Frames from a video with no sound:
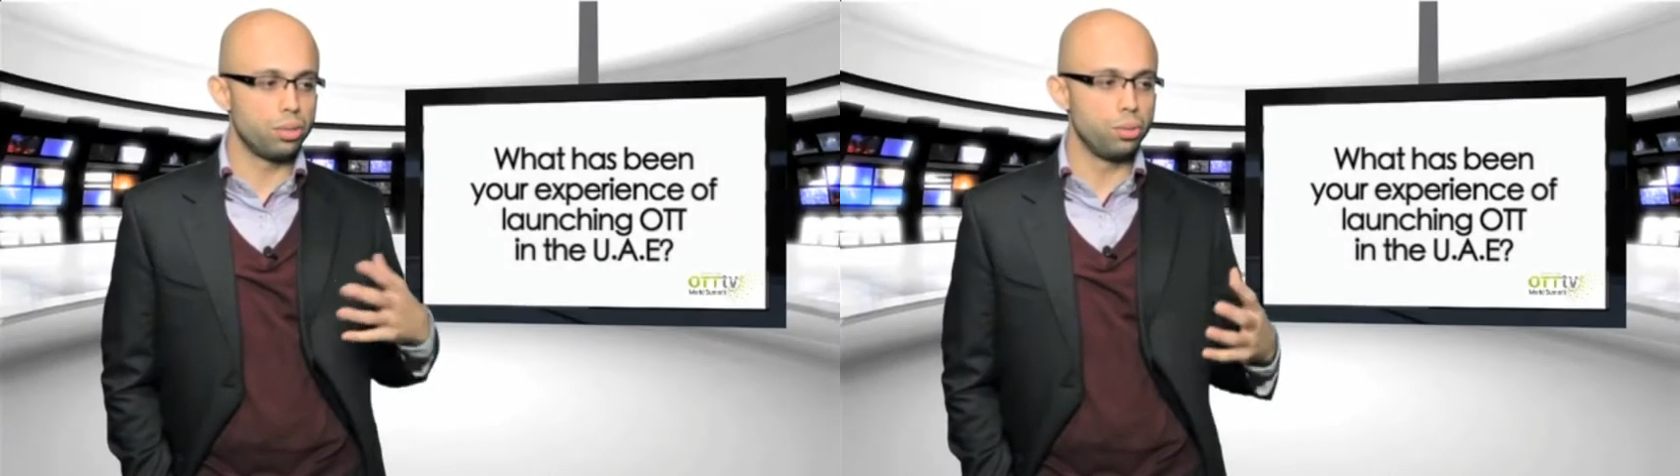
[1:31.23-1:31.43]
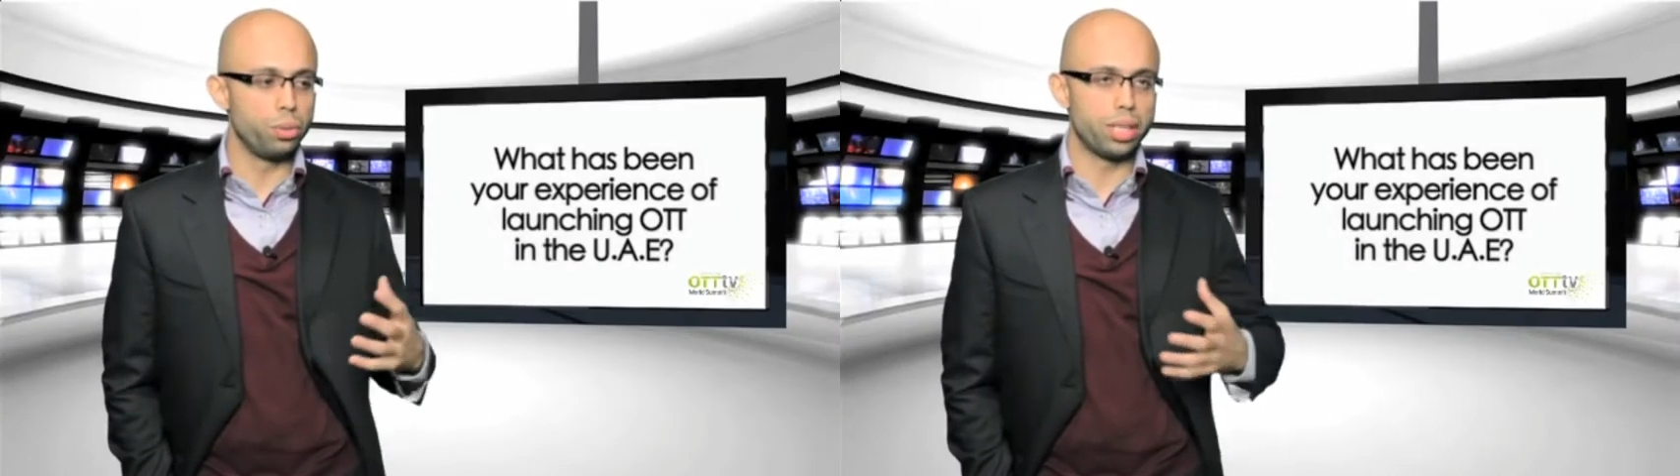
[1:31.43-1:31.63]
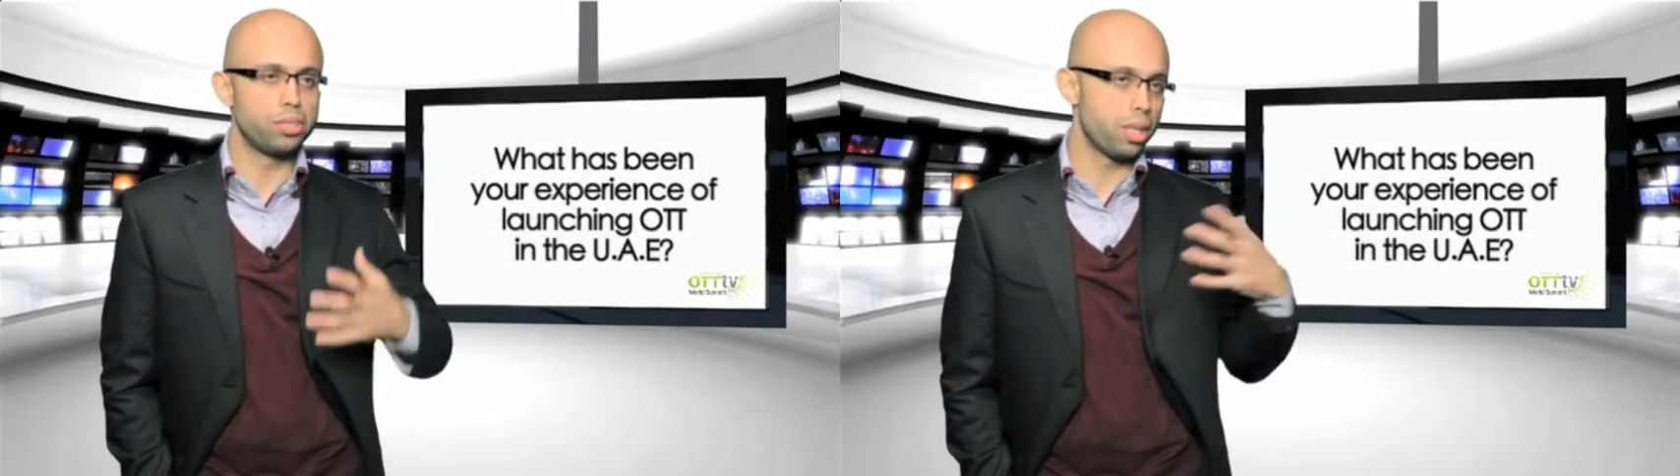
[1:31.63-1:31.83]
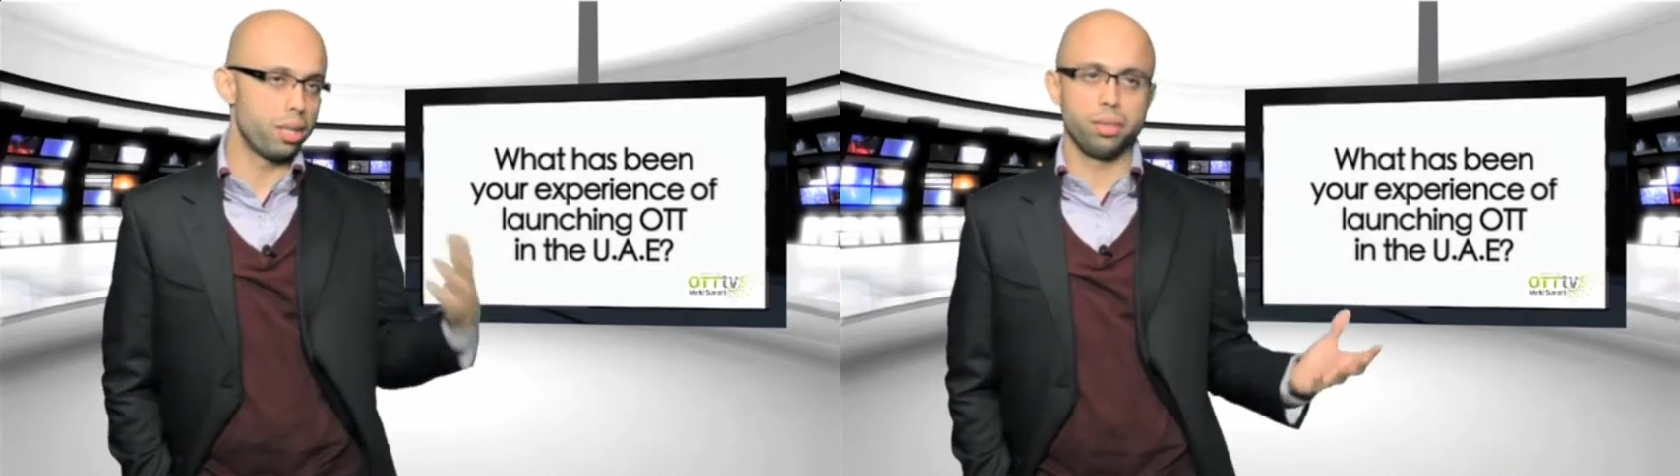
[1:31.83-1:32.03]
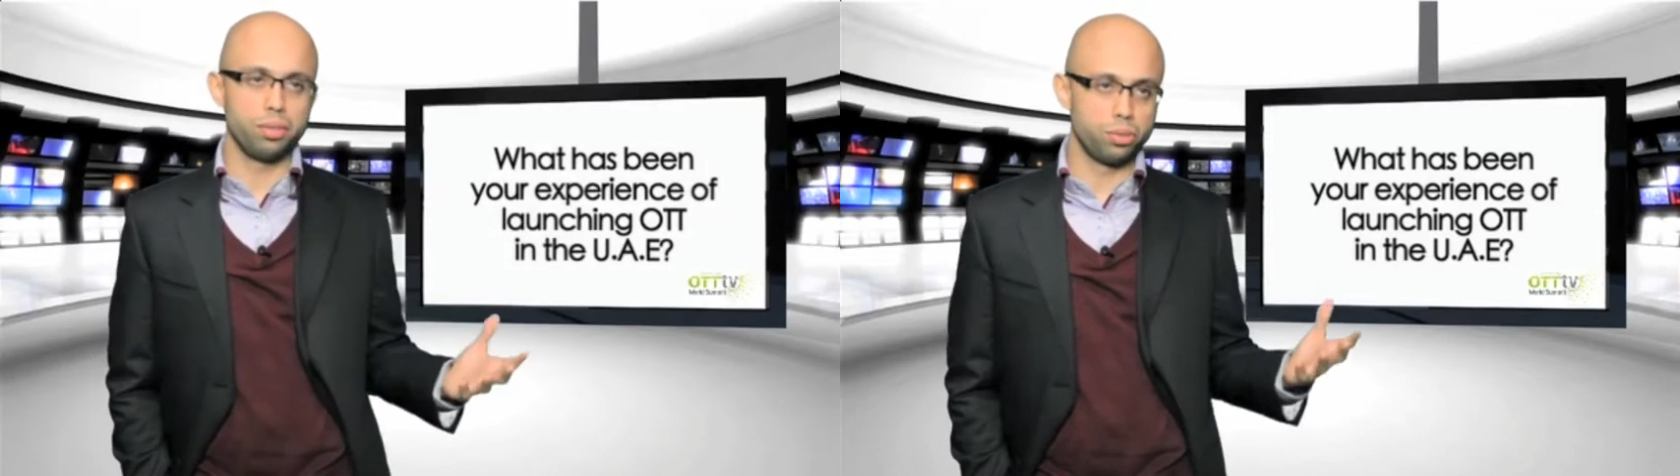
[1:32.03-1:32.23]
to do with
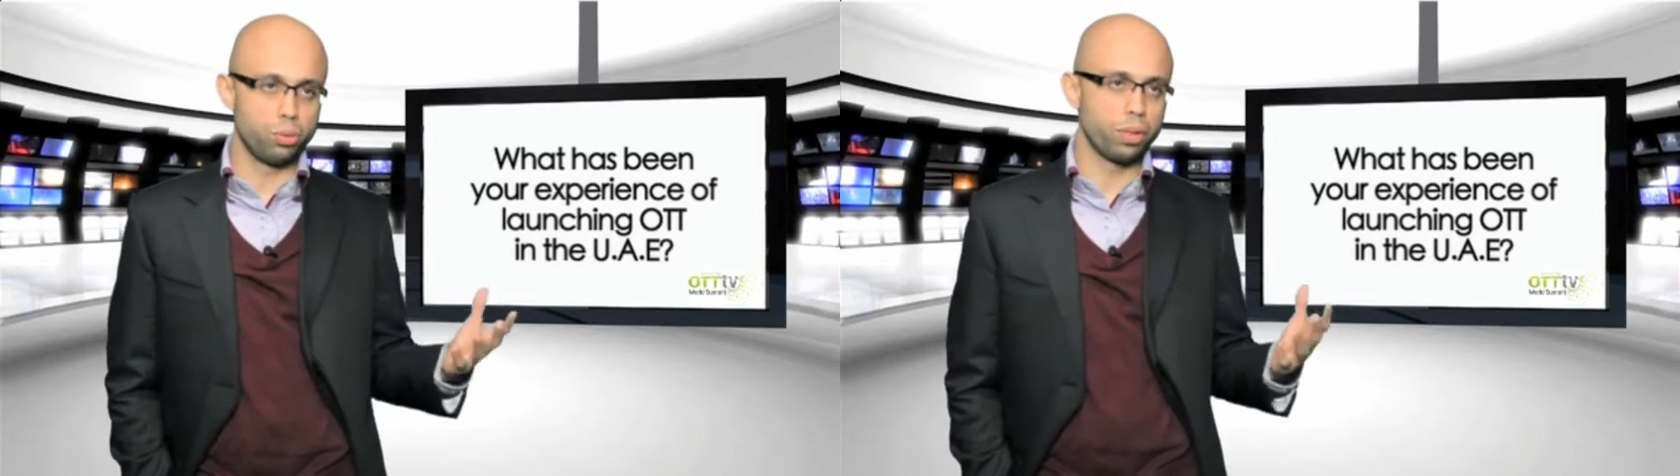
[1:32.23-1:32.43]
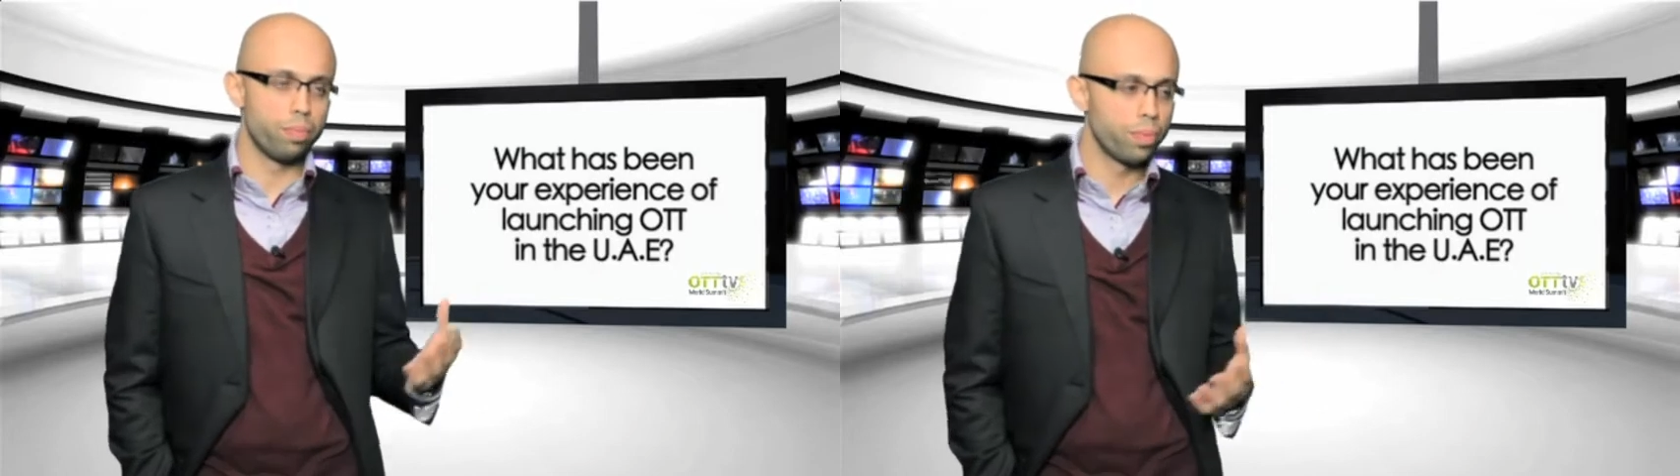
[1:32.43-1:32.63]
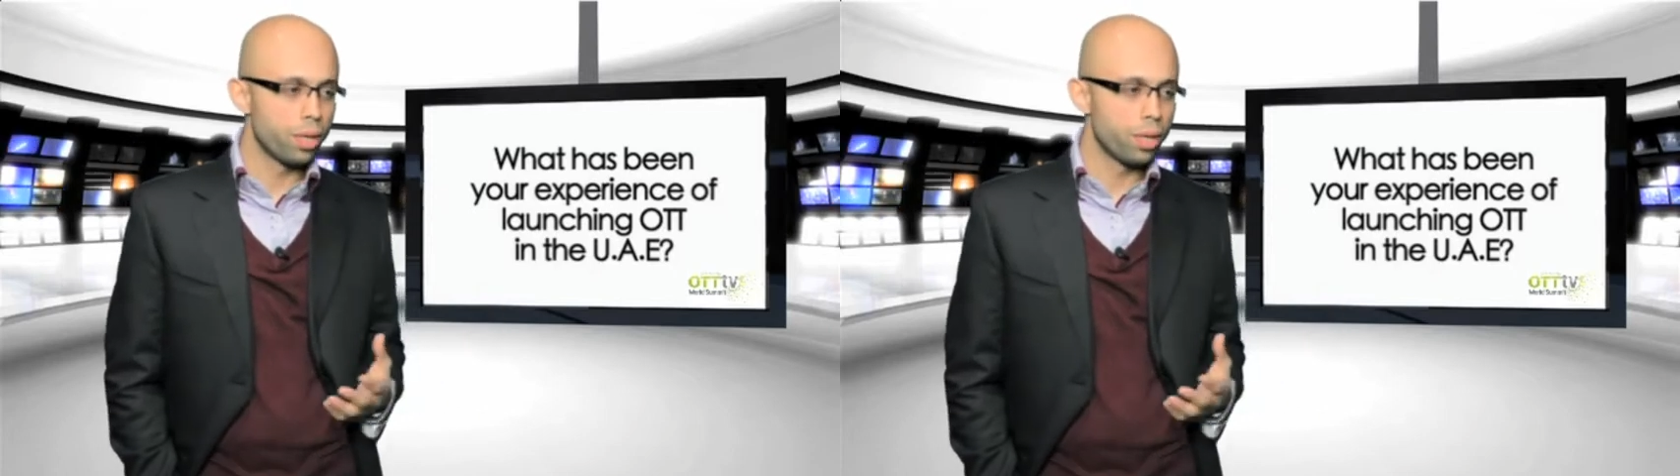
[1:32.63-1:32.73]
educating the consumer.